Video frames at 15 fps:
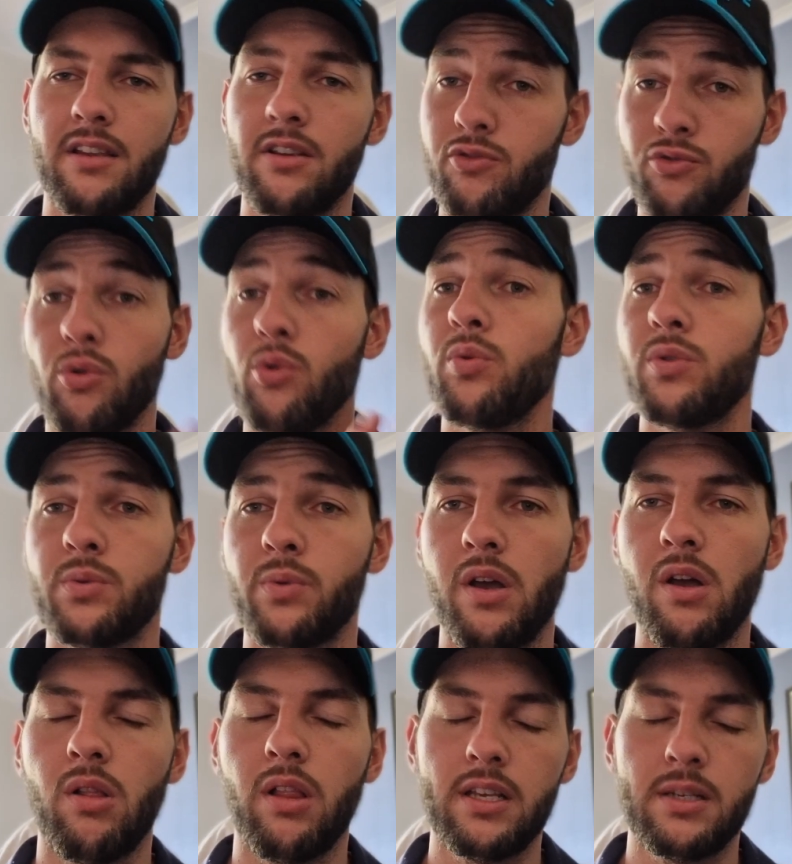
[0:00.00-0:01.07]
Drew as
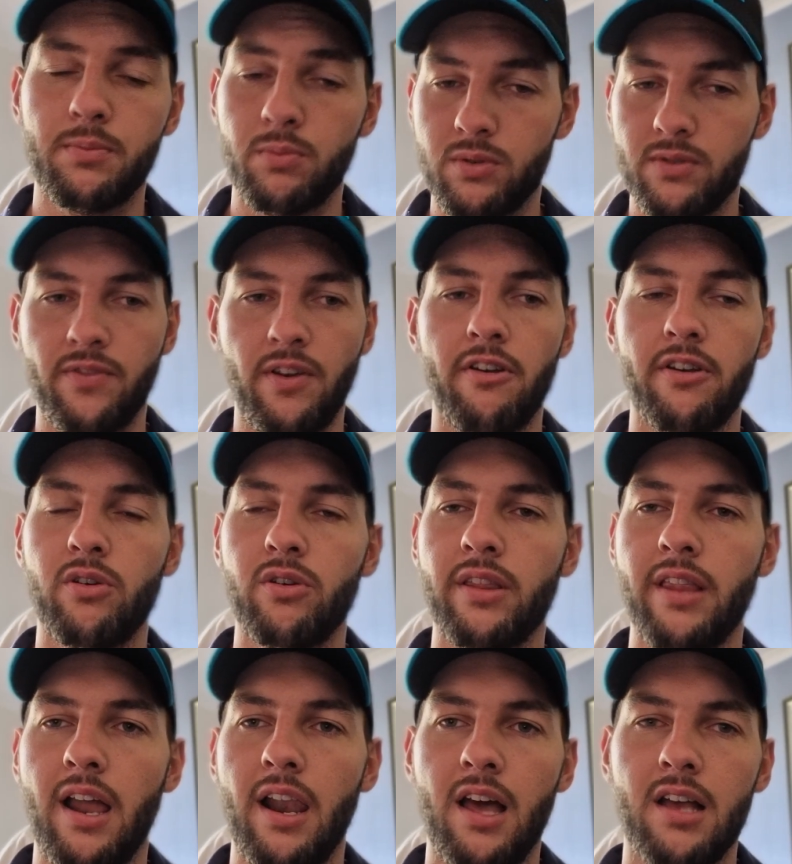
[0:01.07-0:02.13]
well. He was very good in
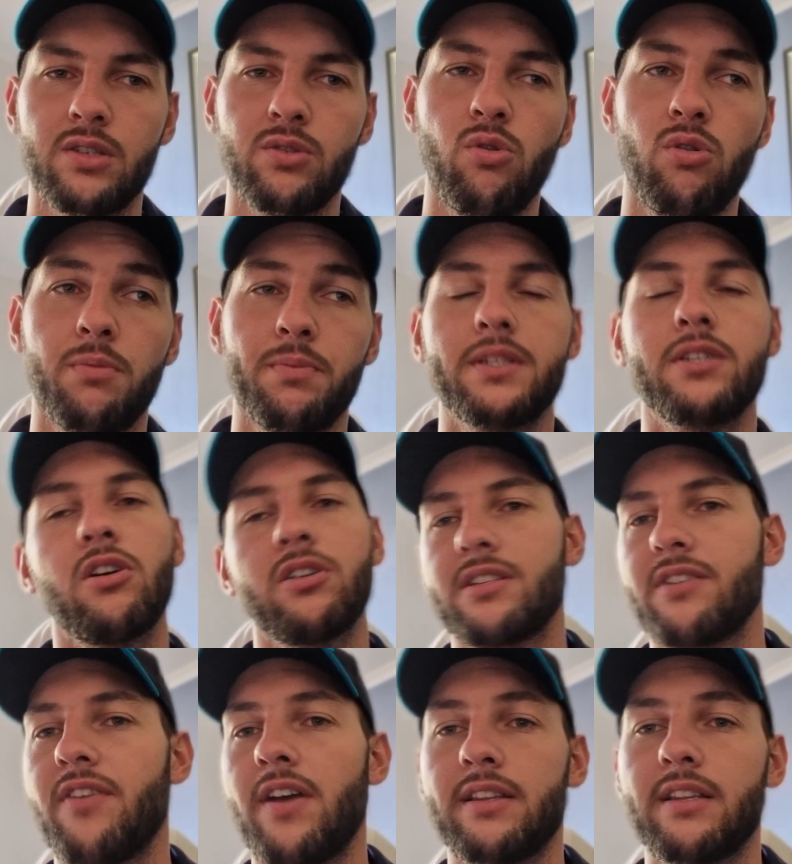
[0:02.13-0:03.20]
that last quarter, besides
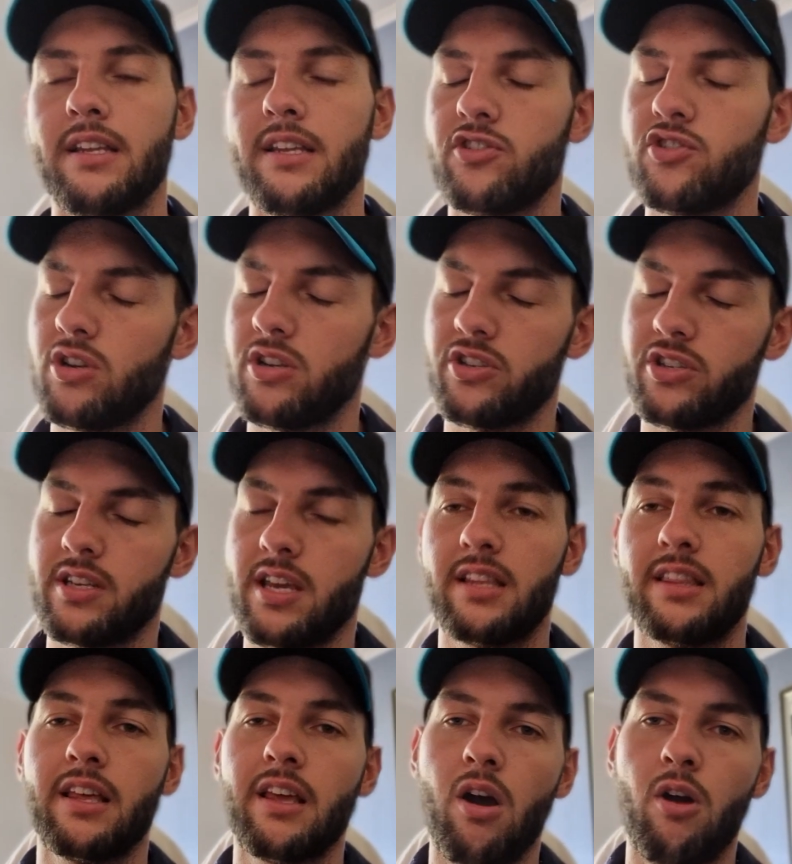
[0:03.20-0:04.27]
the fact that he should have just
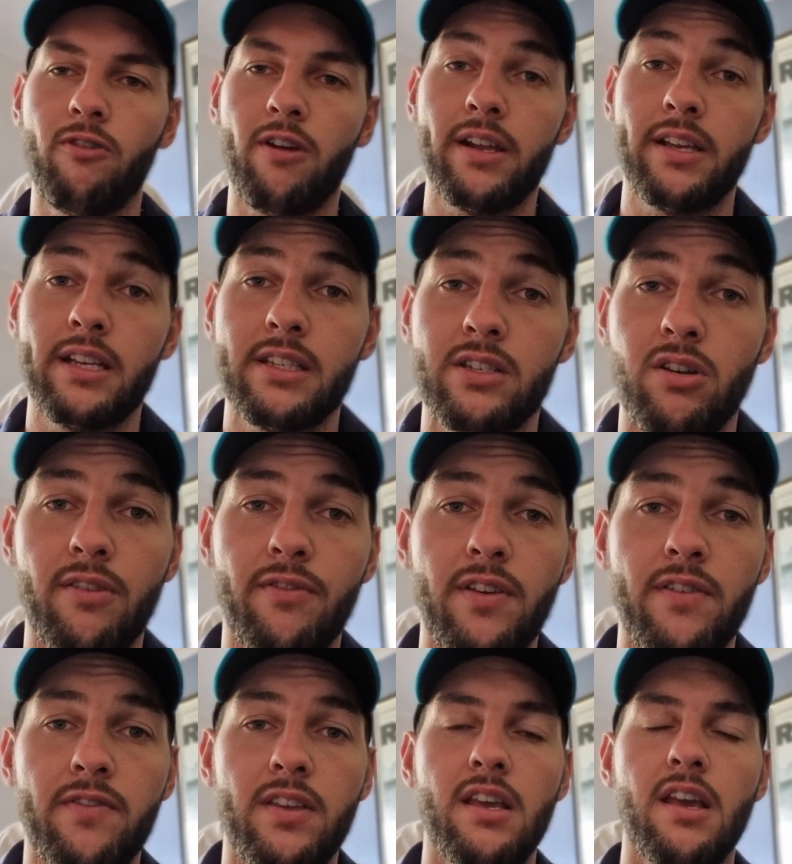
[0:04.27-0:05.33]
kicked the goal running inside
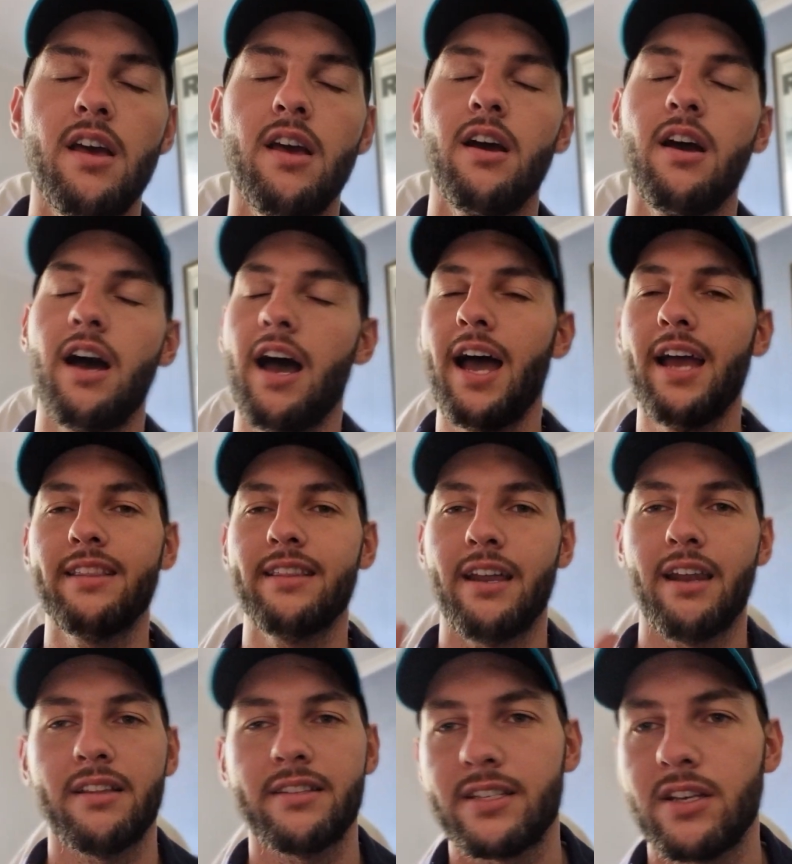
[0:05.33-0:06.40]
50. I hate
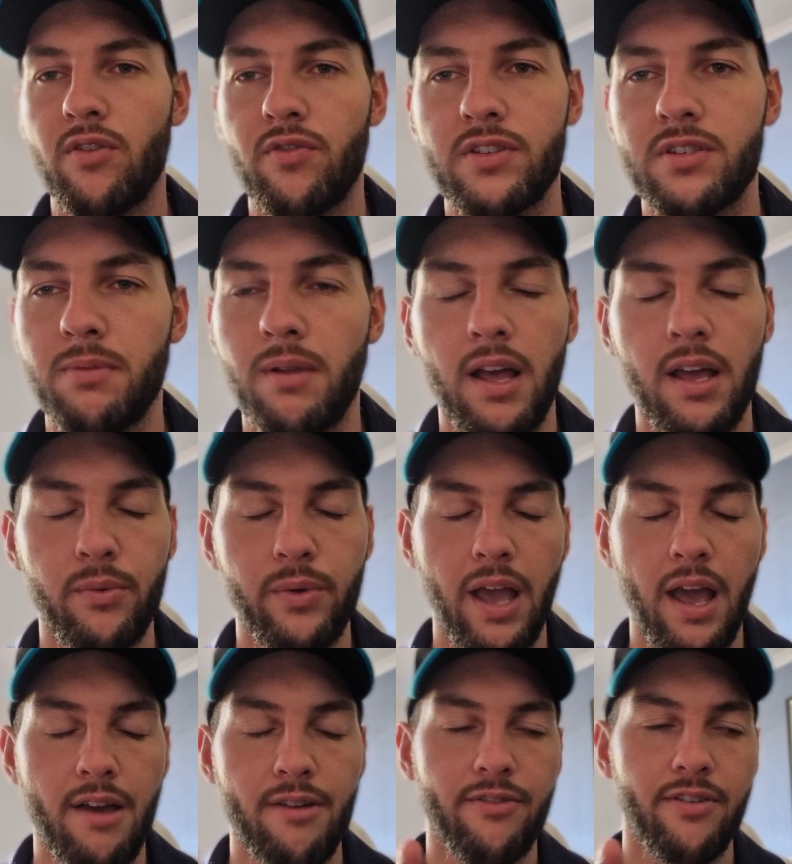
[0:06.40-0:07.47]
that unselfish play we
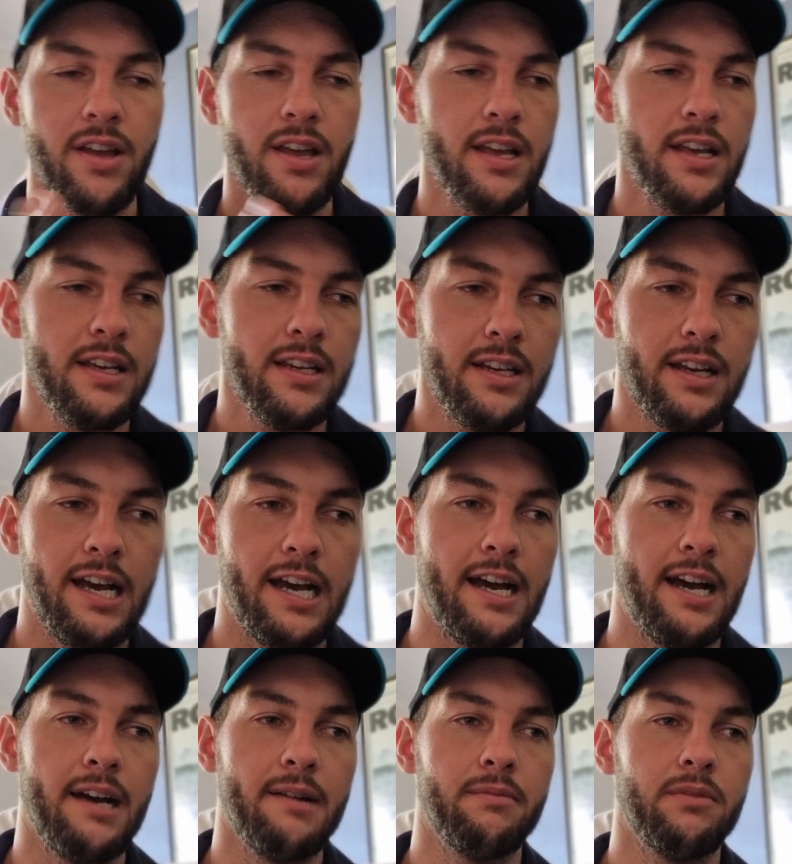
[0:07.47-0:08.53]
have.
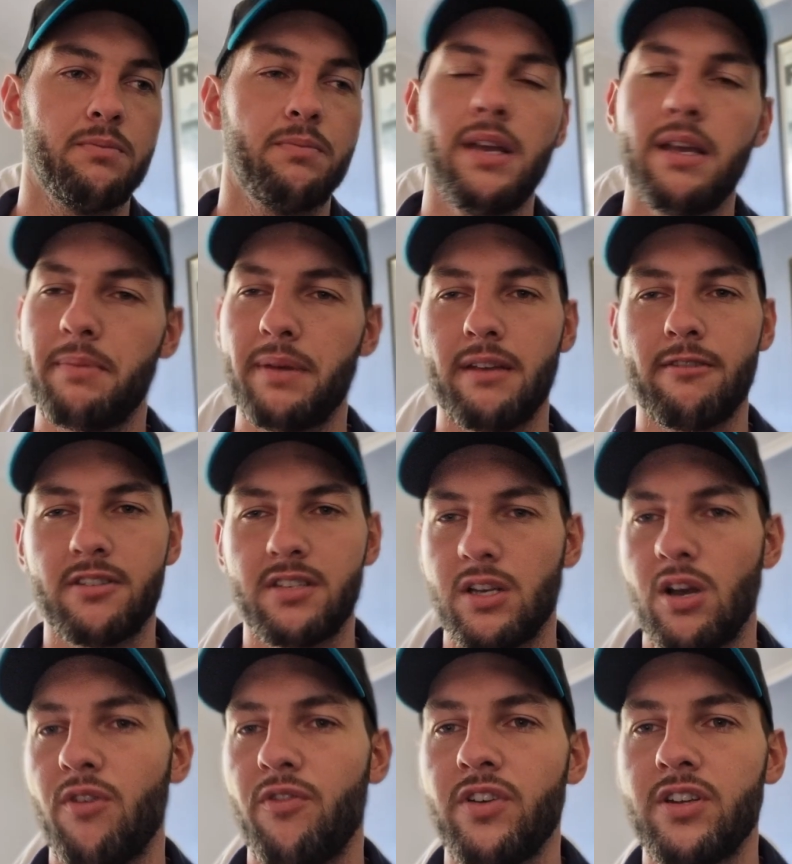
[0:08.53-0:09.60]
Be a bit
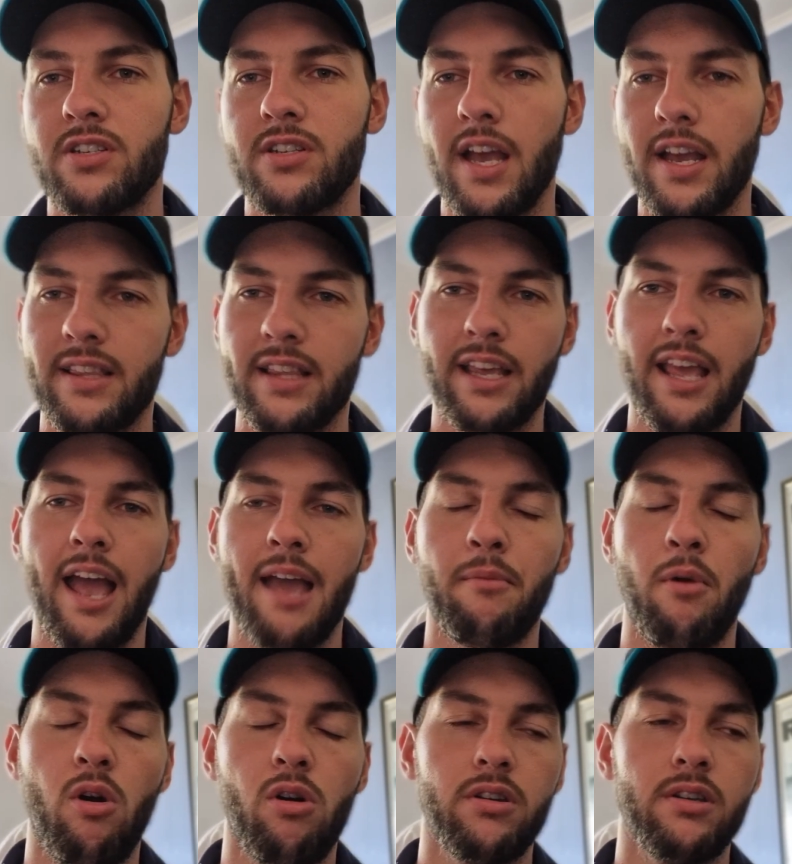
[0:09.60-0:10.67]
selfish, take the game
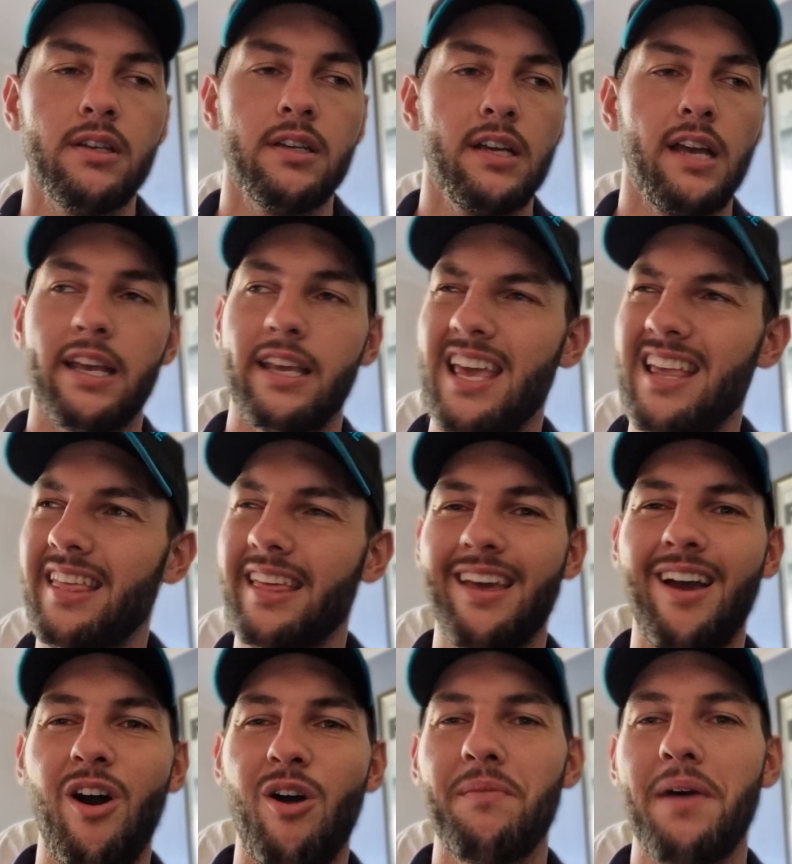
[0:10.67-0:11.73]
on and kick the
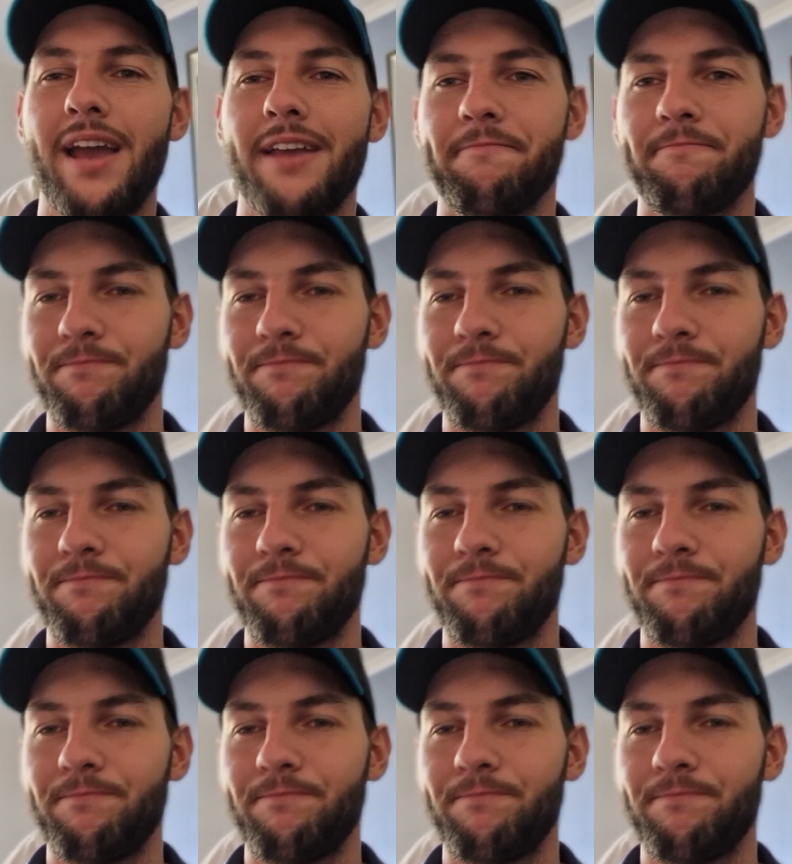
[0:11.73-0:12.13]
goal, mate.